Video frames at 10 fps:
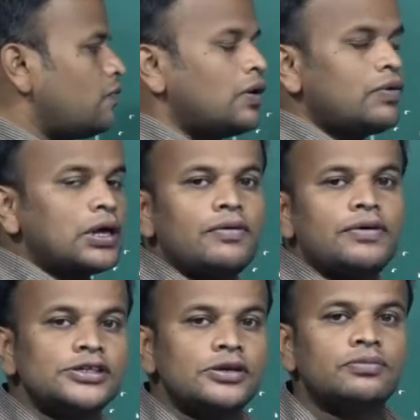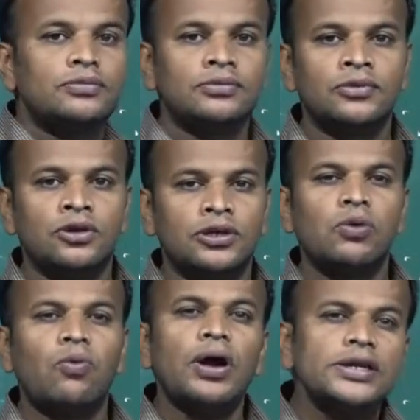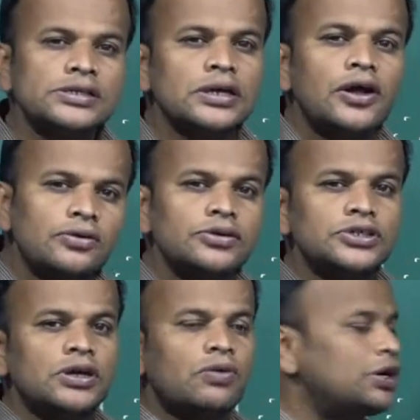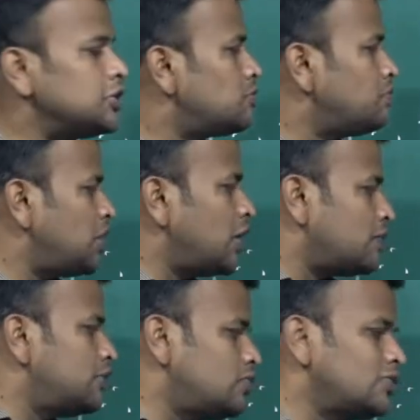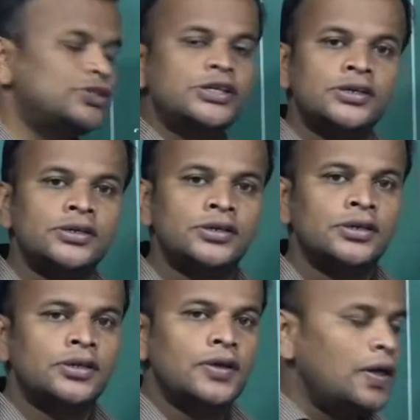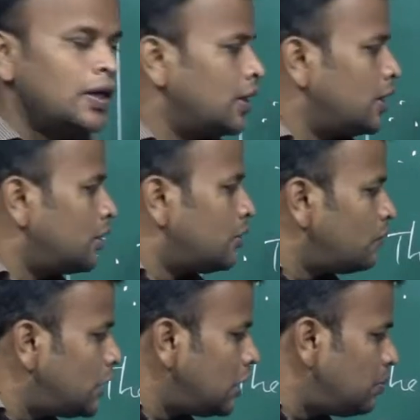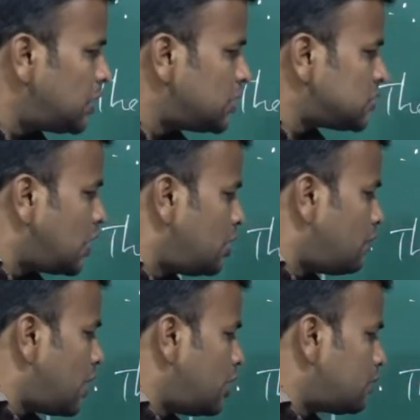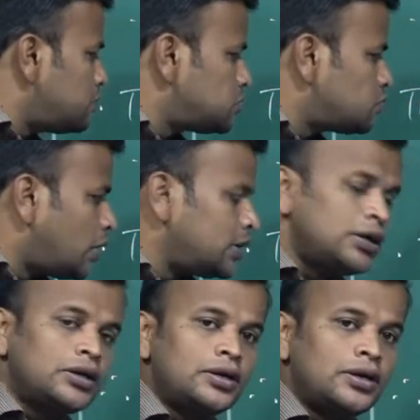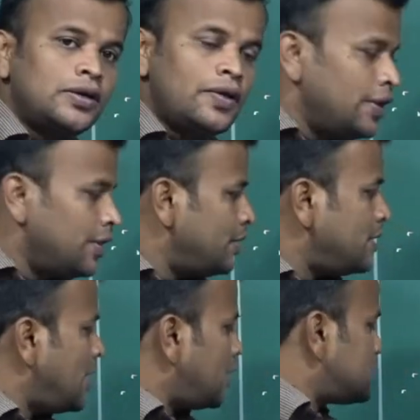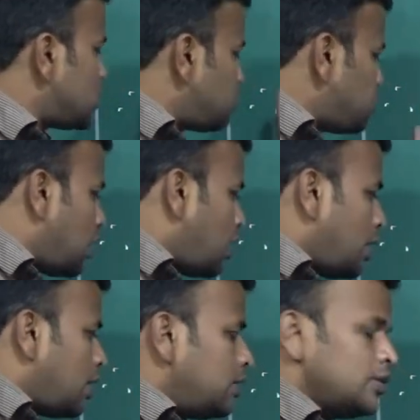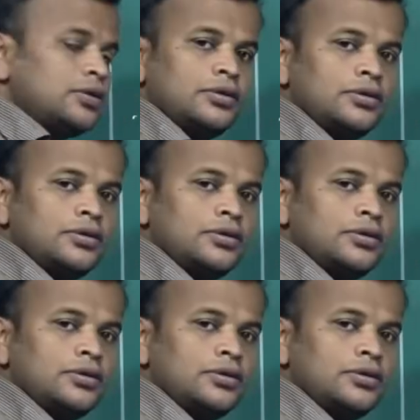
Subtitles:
our given set. So what is the conclusion? What is the meaning of that one, sir? We replace any value of this one except R,